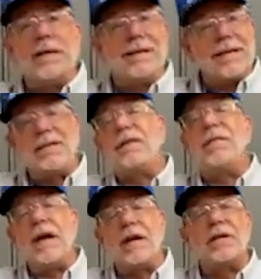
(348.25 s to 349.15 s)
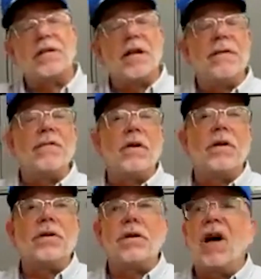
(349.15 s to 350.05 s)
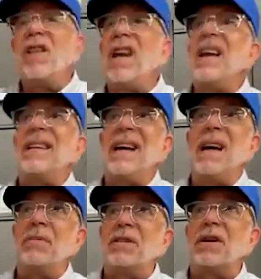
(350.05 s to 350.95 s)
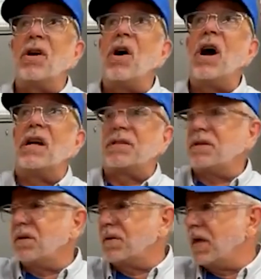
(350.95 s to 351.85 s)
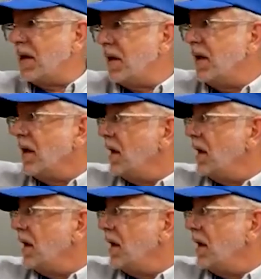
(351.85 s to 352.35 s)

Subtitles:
Disadvantage to inverters, a lot of time is the cost, okay?